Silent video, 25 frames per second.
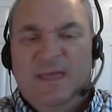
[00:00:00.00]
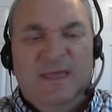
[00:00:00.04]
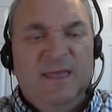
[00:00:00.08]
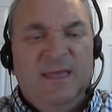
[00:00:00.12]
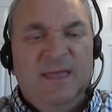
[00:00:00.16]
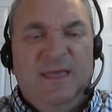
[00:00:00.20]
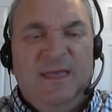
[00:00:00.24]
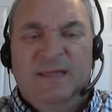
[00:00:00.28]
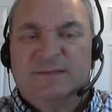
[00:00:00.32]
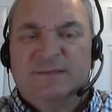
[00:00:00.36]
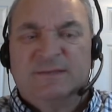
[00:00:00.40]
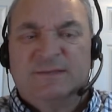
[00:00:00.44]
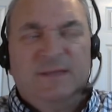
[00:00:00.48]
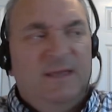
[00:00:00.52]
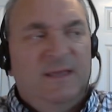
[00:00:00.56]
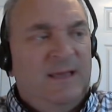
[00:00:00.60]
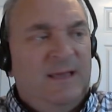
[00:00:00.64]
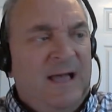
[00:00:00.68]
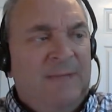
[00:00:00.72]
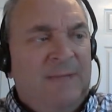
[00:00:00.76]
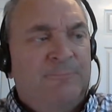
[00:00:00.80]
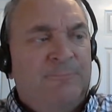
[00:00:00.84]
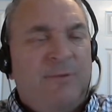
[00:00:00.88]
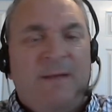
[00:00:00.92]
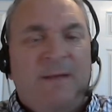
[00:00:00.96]
It's
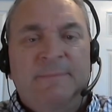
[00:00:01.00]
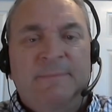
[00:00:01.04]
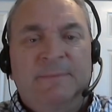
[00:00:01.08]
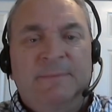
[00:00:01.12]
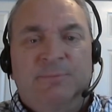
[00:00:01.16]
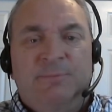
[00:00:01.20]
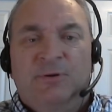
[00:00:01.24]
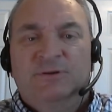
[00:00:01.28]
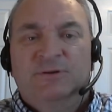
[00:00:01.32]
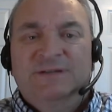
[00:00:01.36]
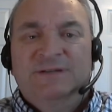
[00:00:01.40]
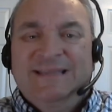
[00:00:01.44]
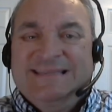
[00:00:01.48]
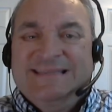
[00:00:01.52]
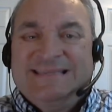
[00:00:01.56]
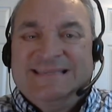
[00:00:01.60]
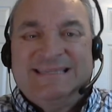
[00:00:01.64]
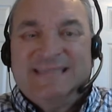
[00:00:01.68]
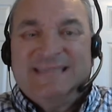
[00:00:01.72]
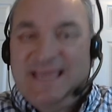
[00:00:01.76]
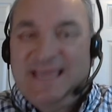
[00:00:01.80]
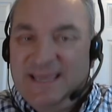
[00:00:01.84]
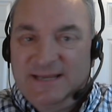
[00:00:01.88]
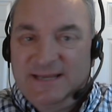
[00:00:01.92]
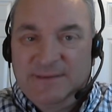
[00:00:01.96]
I probably put an
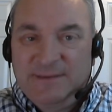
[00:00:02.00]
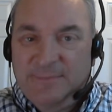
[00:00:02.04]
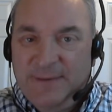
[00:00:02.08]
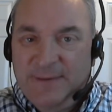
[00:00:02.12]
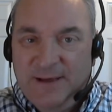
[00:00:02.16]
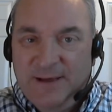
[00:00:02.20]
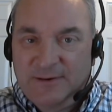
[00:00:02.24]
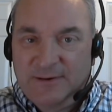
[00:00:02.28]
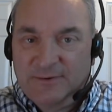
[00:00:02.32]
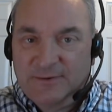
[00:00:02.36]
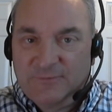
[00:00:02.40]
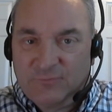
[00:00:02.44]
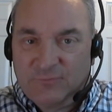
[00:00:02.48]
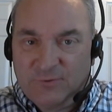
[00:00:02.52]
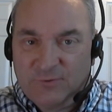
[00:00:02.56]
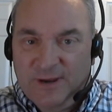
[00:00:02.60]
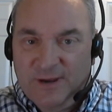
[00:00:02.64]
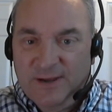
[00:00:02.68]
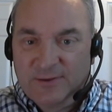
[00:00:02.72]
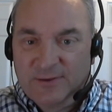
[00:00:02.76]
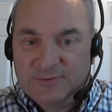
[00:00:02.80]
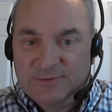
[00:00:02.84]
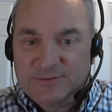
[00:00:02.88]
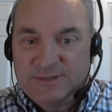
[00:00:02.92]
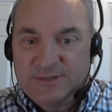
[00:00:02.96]
insane amount of
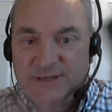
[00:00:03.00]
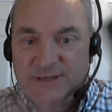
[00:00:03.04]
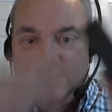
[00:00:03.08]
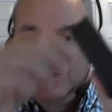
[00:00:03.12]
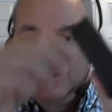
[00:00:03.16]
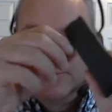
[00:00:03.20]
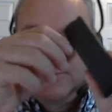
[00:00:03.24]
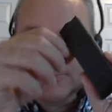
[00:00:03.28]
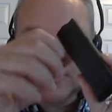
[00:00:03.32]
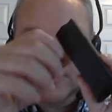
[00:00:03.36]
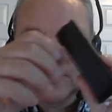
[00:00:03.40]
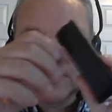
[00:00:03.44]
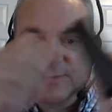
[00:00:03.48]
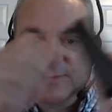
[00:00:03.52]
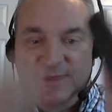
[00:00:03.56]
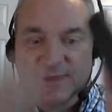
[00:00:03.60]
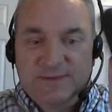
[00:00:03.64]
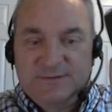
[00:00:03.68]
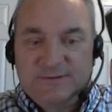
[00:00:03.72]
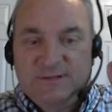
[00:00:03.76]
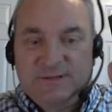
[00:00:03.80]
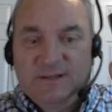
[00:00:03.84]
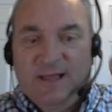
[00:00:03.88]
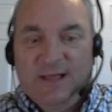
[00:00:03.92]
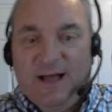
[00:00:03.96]
rounds through
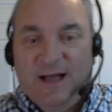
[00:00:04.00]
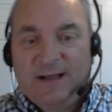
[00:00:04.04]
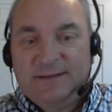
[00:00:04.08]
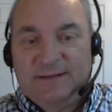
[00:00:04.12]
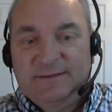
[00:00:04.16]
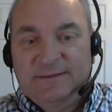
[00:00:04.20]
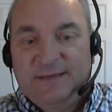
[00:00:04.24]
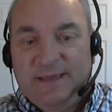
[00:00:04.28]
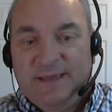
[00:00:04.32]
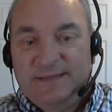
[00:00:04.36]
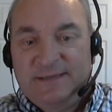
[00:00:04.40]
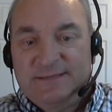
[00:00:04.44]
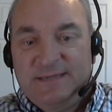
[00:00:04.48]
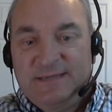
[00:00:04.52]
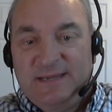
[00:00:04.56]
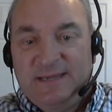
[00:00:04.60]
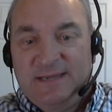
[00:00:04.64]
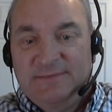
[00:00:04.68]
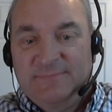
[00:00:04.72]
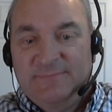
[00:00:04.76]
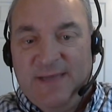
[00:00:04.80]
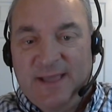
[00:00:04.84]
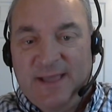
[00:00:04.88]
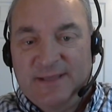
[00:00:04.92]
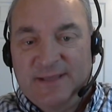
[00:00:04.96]
these Glock
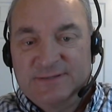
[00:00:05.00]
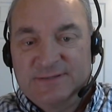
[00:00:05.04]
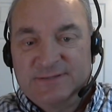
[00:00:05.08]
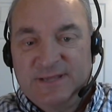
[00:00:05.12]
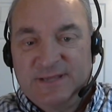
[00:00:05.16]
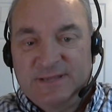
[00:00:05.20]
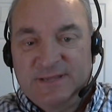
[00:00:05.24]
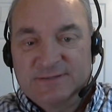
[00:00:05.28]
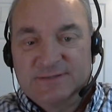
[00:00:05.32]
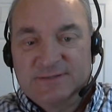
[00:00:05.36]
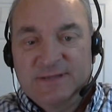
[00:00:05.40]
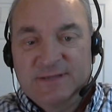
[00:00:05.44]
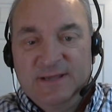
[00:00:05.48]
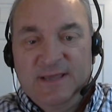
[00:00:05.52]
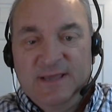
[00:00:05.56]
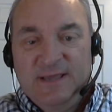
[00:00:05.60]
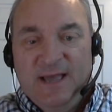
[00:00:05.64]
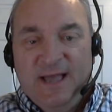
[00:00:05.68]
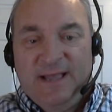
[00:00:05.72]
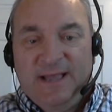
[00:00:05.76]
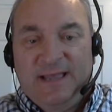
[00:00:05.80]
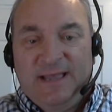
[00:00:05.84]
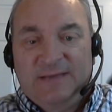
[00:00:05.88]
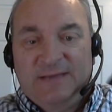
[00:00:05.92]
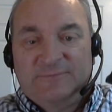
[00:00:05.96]
19 magazines.
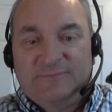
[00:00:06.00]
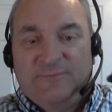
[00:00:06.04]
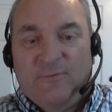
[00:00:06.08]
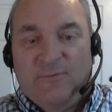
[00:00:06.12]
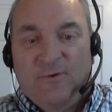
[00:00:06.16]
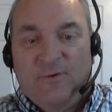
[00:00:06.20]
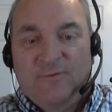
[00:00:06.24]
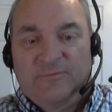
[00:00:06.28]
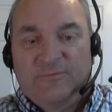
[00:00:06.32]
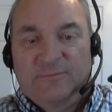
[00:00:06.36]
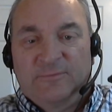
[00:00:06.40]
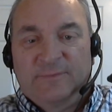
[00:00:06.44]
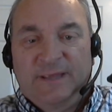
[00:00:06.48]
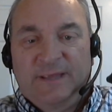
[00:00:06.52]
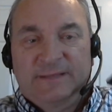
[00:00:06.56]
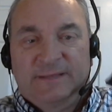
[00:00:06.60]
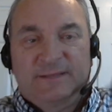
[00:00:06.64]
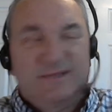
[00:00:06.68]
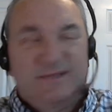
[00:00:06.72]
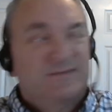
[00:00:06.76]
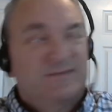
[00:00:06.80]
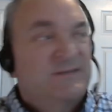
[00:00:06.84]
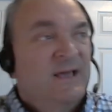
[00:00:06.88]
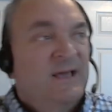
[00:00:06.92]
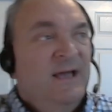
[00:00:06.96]
I got four of them like
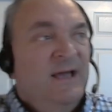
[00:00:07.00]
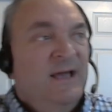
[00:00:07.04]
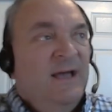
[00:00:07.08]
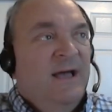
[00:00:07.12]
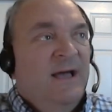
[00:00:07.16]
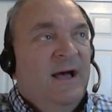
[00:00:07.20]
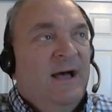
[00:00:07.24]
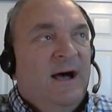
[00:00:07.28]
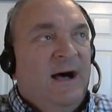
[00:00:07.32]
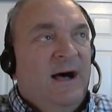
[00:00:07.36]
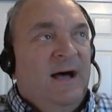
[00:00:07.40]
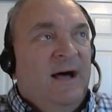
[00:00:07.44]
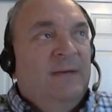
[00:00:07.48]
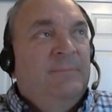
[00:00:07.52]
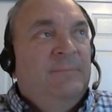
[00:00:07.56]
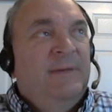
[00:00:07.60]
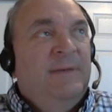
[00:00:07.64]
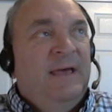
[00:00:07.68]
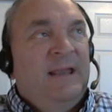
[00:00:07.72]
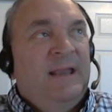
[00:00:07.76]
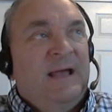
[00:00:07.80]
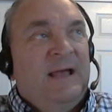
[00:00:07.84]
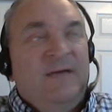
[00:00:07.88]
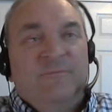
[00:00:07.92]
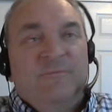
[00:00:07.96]
this. I'll
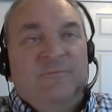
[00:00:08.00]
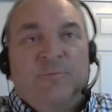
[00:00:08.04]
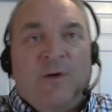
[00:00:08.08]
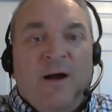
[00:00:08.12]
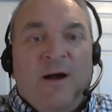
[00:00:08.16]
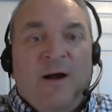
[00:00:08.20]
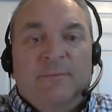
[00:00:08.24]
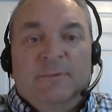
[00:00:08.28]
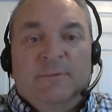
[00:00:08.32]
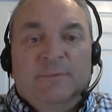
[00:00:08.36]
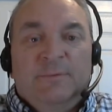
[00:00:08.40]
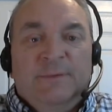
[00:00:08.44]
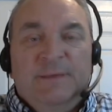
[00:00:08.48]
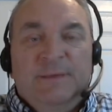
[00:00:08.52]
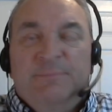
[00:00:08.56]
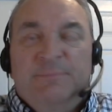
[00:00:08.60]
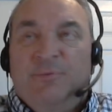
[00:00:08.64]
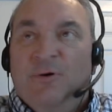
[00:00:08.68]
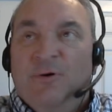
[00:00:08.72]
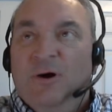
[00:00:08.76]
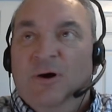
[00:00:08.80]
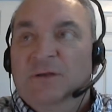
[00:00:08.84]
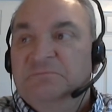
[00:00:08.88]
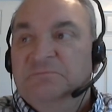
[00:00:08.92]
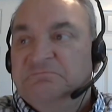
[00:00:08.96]
bet I probably
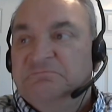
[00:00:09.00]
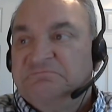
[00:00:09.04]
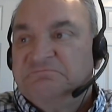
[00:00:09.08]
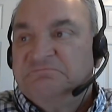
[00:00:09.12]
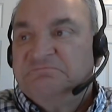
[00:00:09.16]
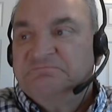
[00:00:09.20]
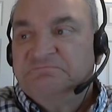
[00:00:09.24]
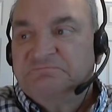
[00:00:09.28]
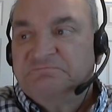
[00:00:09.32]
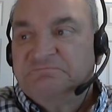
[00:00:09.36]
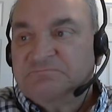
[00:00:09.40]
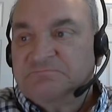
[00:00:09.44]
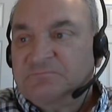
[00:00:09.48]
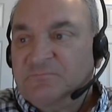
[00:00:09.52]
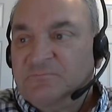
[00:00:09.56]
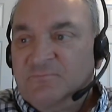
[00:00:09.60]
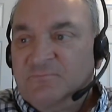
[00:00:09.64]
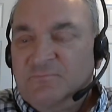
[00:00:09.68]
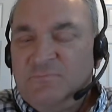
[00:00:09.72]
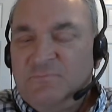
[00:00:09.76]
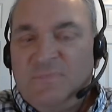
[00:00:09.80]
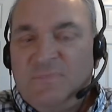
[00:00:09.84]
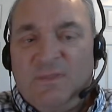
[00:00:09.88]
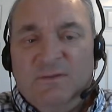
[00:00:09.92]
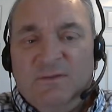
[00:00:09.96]
put,
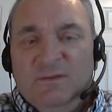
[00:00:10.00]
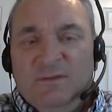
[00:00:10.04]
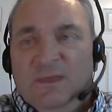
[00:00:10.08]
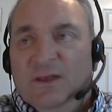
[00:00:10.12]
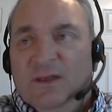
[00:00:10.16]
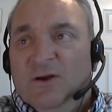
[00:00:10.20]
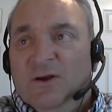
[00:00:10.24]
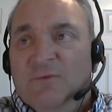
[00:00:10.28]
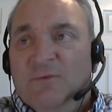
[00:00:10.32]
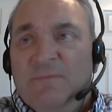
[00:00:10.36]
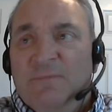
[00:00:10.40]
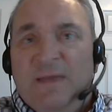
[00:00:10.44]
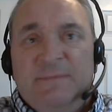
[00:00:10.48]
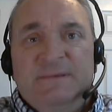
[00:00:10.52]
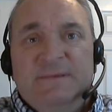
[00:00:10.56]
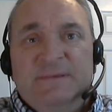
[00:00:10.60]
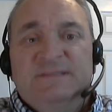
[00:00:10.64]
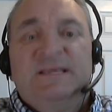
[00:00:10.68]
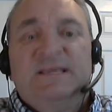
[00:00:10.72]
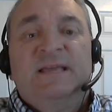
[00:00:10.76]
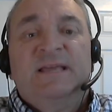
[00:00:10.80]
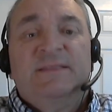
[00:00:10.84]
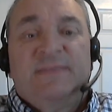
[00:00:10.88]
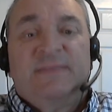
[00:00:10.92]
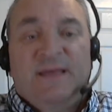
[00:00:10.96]
you know, maybe
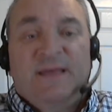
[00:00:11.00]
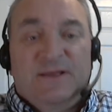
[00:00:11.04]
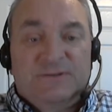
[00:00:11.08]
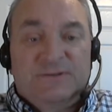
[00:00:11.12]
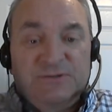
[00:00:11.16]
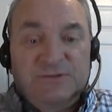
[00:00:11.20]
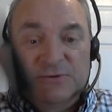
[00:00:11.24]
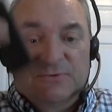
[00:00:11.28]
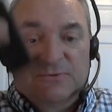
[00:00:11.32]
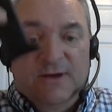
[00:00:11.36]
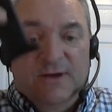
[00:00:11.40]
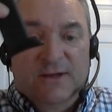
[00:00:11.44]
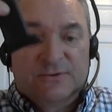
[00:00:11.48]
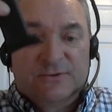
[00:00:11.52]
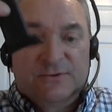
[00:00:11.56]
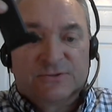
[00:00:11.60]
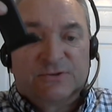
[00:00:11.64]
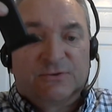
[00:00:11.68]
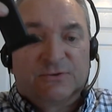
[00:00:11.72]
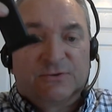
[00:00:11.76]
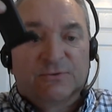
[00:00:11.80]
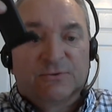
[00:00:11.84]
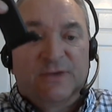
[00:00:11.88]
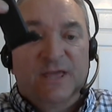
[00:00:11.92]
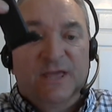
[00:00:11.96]
10,000 rounds
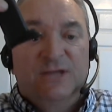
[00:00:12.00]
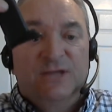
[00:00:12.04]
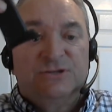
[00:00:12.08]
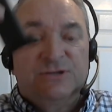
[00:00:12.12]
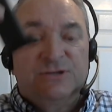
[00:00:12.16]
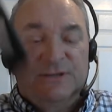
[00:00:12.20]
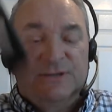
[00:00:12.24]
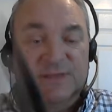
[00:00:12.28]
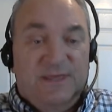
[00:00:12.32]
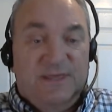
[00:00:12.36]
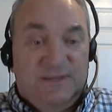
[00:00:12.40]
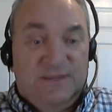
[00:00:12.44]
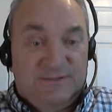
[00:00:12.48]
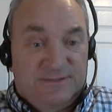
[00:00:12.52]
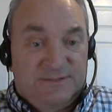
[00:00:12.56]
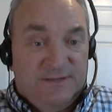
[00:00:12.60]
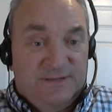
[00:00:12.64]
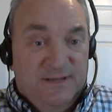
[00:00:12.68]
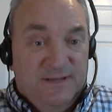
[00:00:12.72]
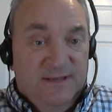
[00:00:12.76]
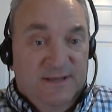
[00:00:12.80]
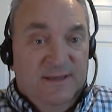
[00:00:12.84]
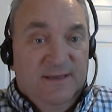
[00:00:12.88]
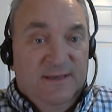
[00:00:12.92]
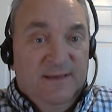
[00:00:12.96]
through each of these
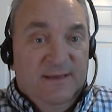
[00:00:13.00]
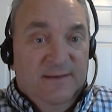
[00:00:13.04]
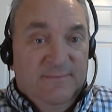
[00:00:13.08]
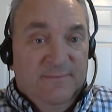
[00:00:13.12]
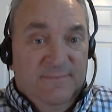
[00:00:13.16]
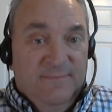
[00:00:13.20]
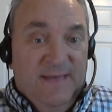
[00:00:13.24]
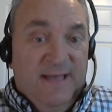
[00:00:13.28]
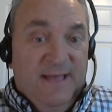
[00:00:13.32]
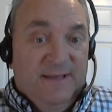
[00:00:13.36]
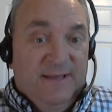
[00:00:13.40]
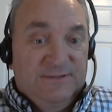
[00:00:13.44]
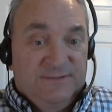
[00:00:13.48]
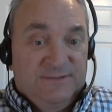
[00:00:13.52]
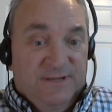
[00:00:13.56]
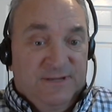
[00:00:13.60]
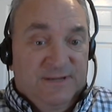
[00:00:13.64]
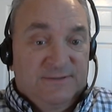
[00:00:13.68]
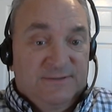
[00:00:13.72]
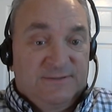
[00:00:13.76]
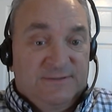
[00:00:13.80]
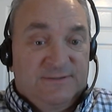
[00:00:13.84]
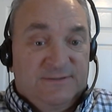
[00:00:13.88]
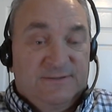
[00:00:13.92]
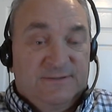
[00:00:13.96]

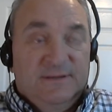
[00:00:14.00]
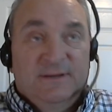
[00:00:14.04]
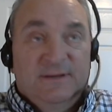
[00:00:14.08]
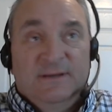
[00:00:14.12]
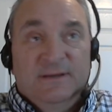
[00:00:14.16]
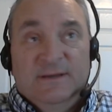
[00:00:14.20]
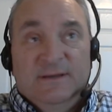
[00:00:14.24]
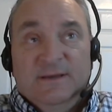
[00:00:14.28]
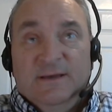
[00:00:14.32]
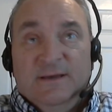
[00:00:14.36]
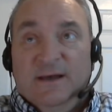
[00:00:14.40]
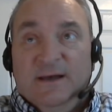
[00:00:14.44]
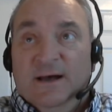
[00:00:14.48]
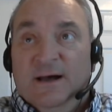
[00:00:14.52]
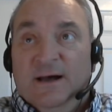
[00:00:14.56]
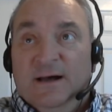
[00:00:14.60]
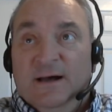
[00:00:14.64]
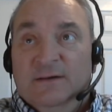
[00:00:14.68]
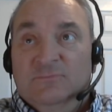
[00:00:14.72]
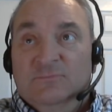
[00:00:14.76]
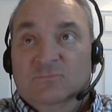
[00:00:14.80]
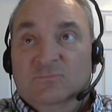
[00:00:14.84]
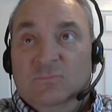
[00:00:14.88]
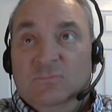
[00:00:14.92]
magazines. Uh,